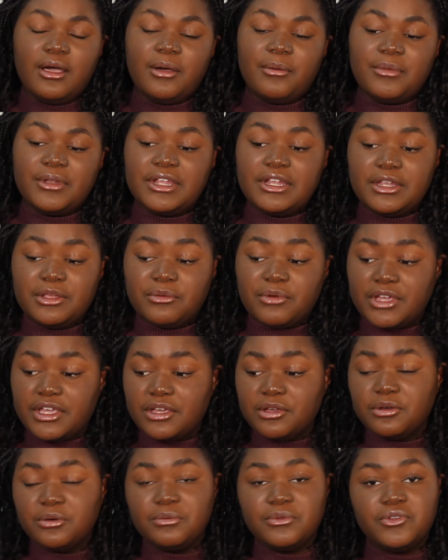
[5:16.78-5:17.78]
But anyway,
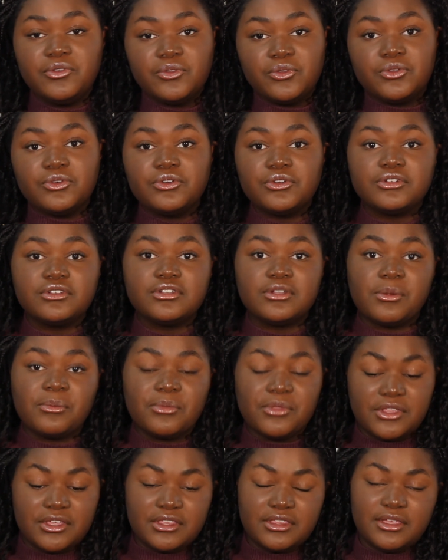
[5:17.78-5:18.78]
I hope you learned
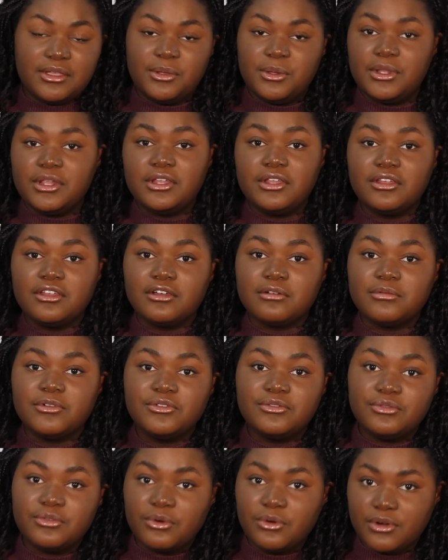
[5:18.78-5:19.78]
something that you didn't know
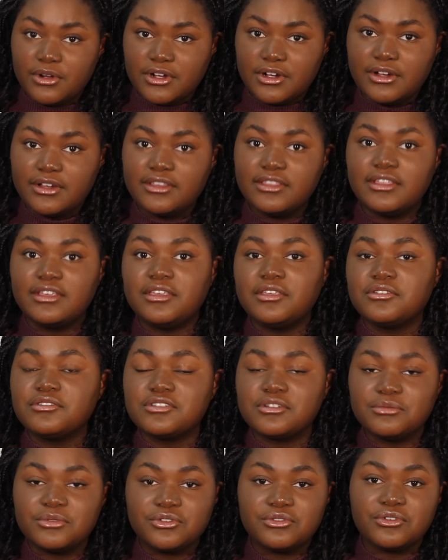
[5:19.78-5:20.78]
before. Thank you
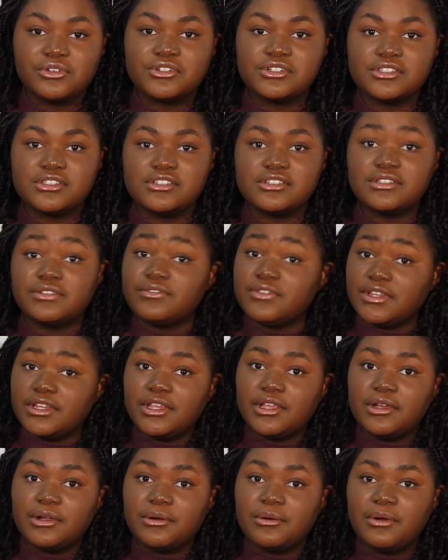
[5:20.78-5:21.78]
so much for watching this
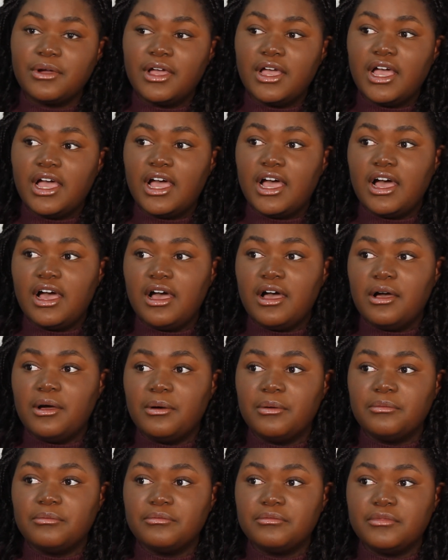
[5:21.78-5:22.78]
video.
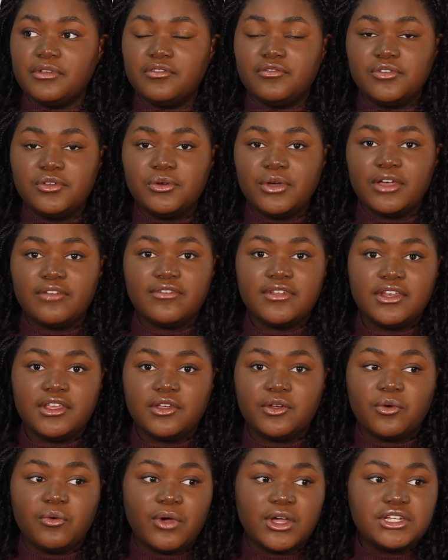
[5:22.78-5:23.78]
If you have
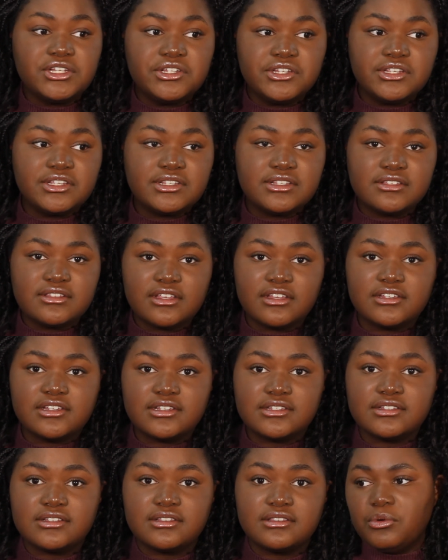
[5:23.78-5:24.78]
any questions, such
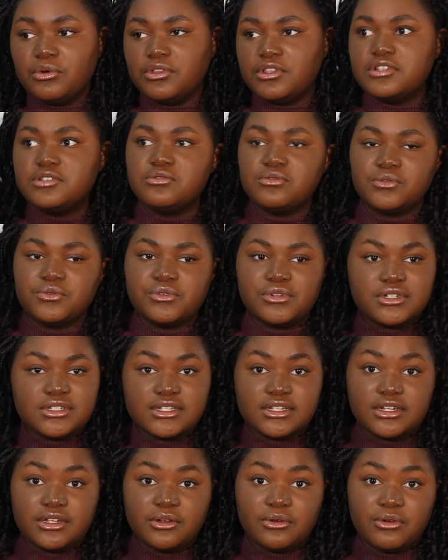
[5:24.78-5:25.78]
as, well, this one
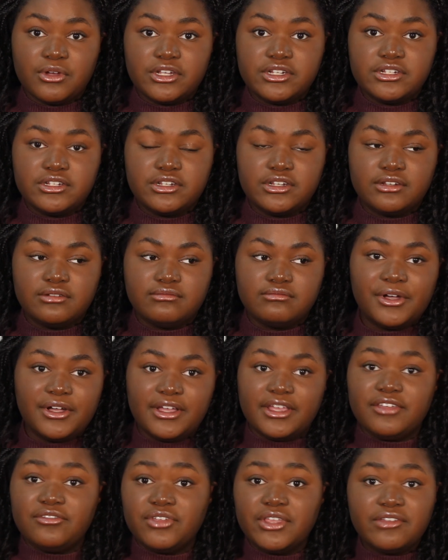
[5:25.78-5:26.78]
wasn't a question,
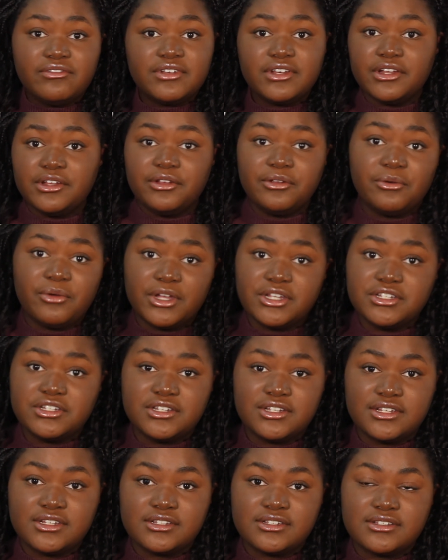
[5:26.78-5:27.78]
but if you have any
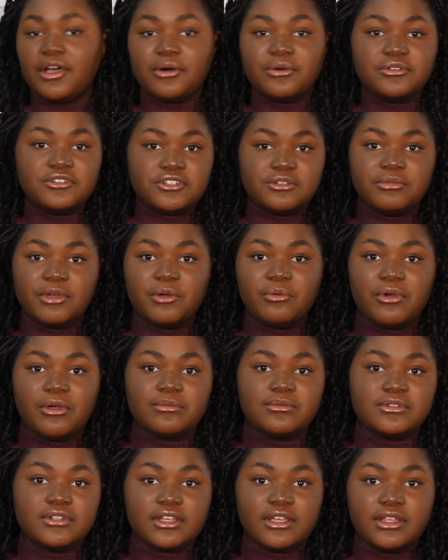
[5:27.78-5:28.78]
questions, go to my
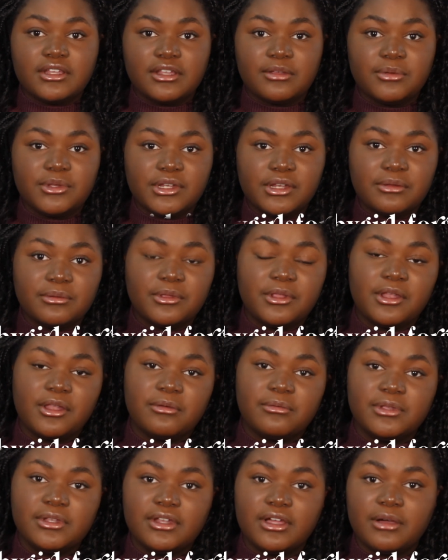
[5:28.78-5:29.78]
website,
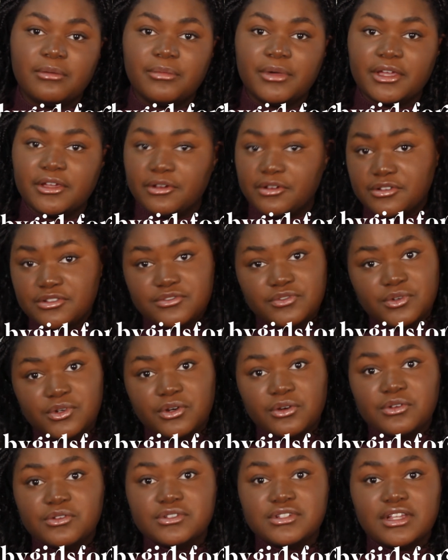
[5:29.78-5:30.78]

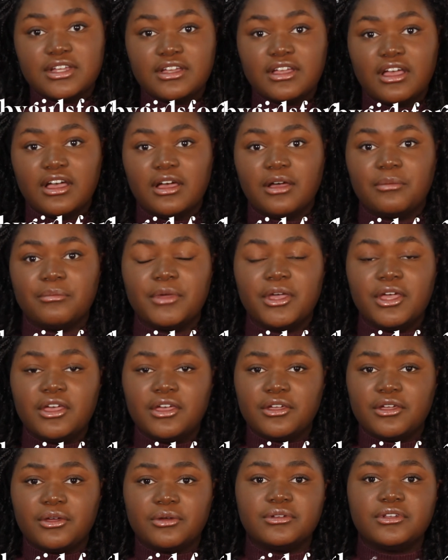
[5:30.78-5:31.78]
www.bygirls4girls.com,
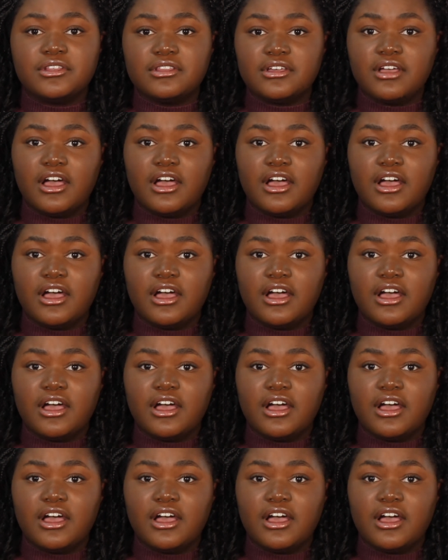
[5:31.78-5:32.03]
go to the